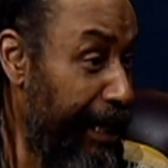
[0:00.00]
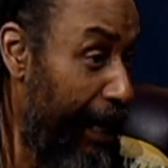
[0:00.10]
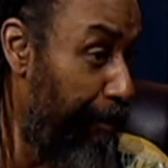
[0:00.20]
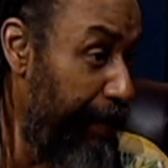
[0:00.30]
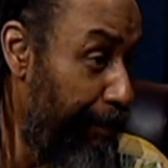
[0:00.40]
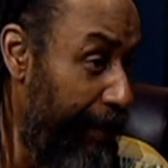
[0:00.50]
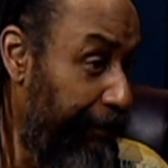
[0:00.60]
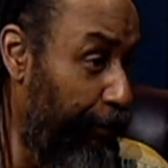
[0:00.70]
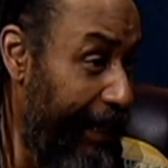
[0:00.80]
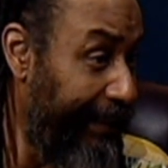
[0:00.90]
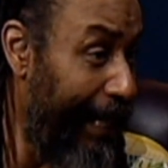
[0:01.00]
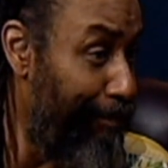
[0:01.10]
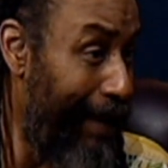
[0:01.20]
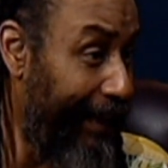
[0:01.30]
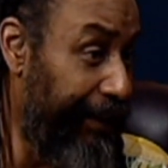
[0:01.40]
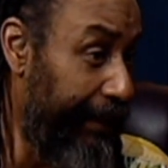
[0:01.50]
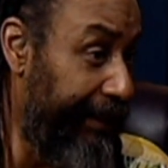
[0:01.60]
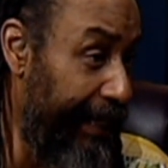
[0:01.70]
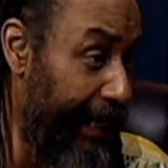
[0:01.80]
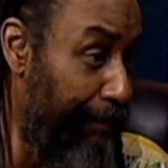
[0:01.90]
Now, people have traced that back to the
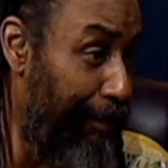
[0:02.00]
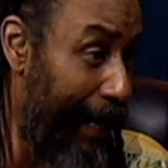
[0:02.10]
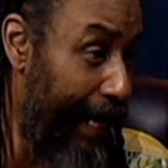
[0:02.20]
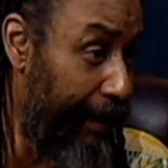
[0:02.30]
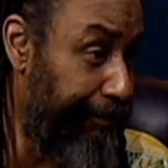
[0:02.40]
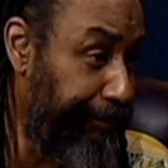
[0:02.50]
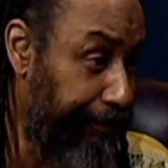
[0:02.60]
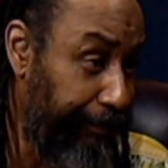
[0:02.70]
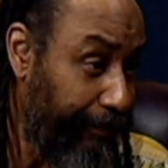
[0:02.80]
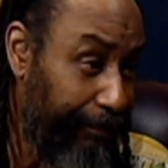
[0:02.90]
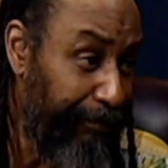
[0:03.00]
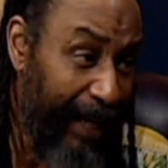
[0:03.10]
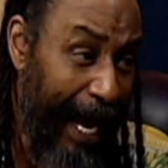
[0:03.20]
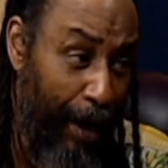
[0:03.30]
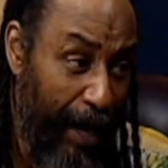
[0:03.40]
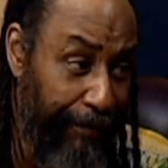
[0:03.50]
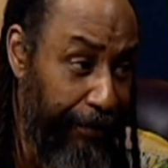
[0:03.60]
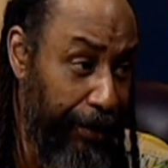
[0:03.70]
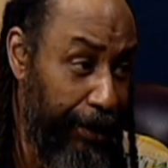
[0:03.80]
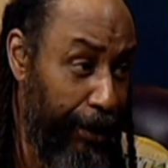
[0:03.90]
Zing Empire.
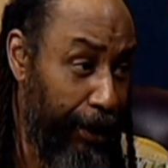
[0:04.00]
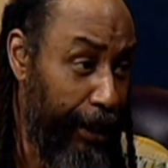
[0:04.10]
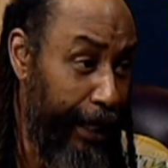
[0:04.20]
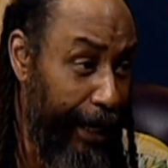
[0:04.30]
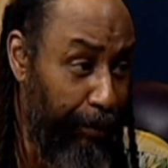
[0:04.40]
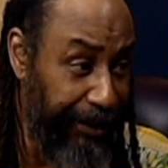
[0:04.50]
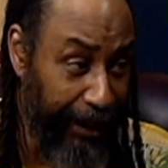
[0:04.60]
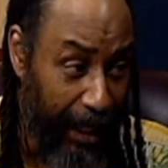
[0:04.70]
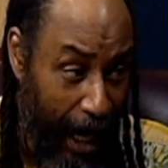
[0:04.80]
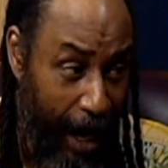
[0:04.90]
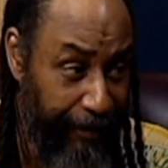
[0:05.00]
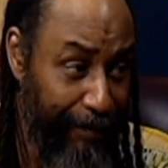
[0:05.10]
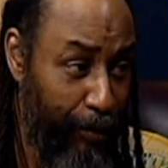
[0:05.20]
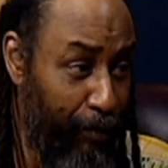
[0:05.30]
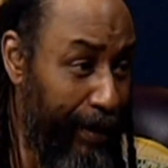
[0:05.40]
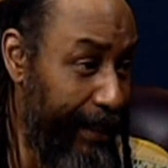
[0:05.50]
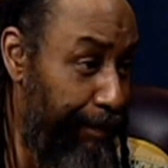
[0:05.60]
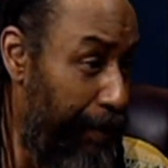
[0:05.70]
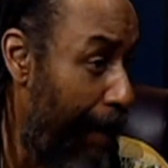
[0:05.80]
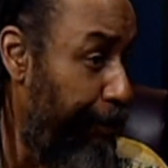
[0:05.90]
However, it was the Garvey movement
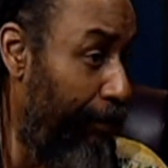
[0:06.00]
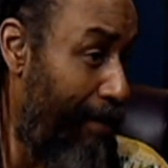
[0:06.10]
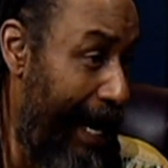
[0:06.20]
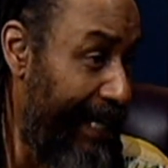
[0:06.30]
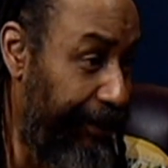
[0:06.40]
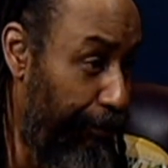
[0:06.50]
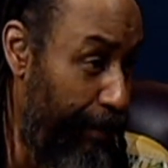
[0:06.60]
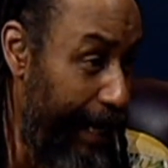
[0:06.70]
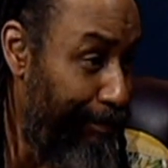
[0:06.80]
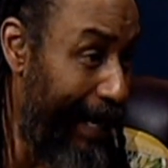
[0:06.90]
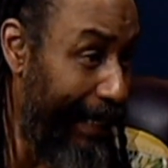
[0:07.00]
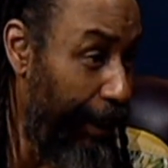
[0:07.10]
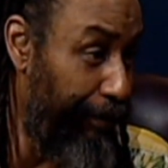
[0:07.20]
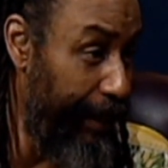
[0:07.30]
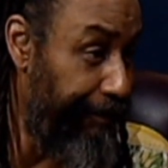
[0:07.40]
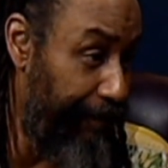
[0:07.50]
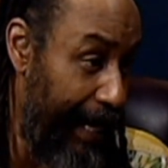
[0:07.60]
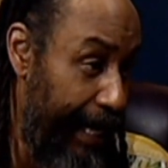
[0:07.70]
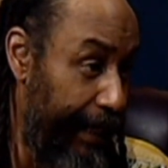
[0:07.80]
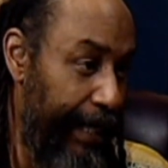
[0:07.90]
that popularized the red, black, and green
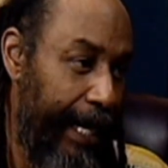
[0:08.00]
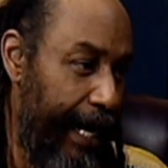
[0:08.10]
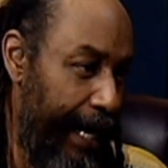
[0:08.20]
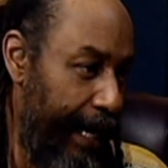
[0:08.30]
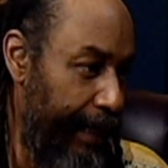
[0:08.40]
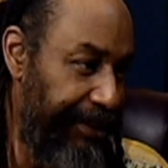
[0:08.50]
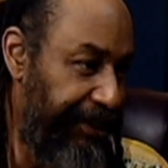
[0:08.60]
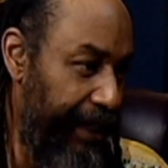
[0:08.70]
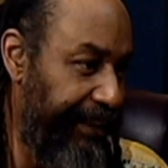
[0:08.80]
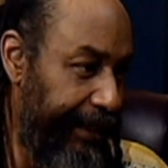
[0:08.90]
flag. And since